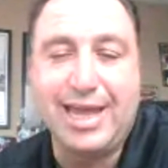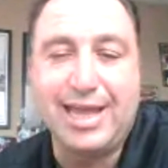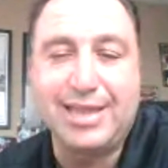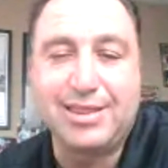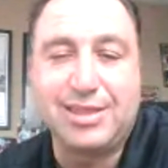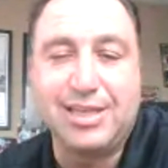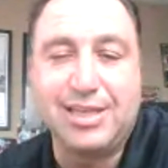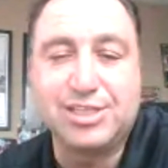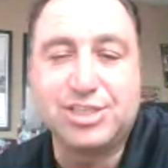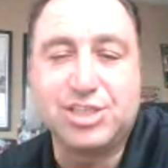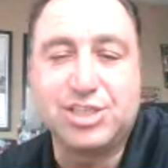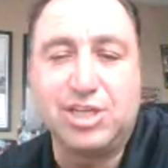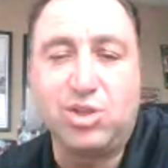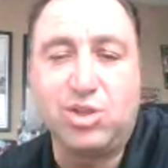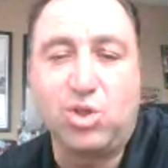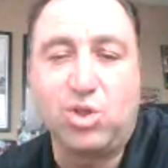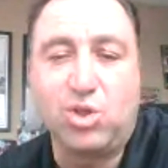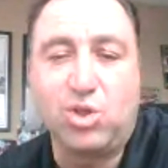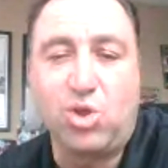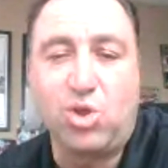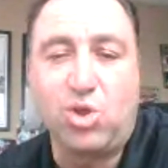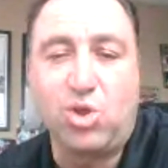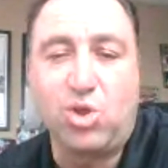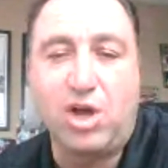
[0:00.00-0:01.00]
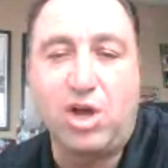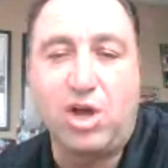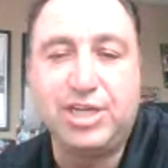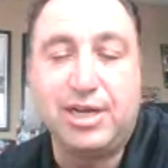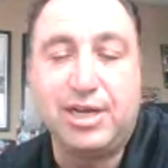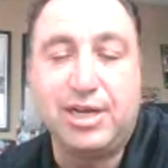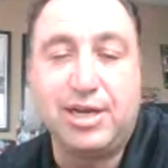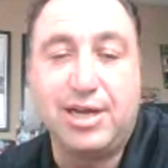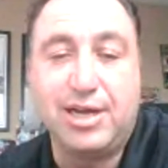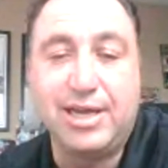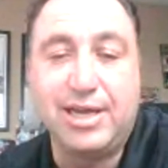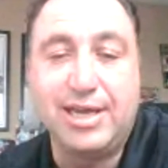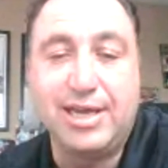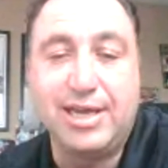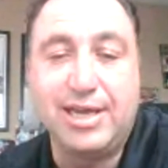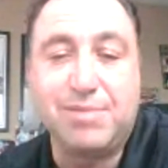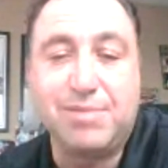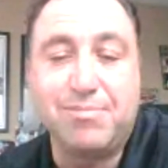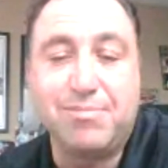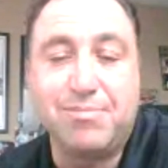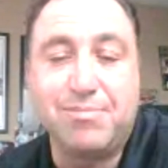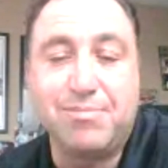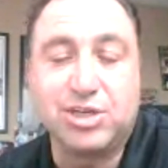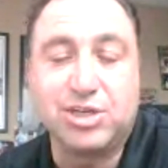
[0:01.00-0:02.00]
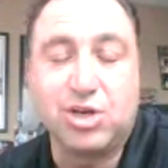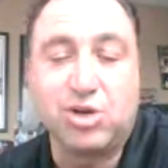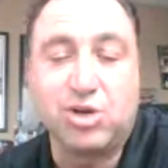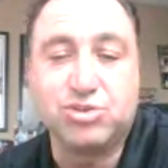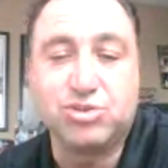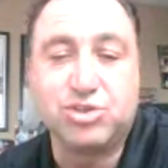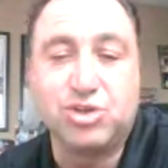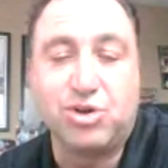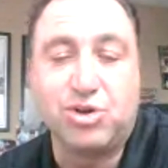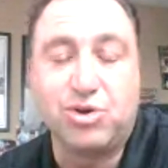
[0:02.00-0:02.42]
get this and launch it into Mexico.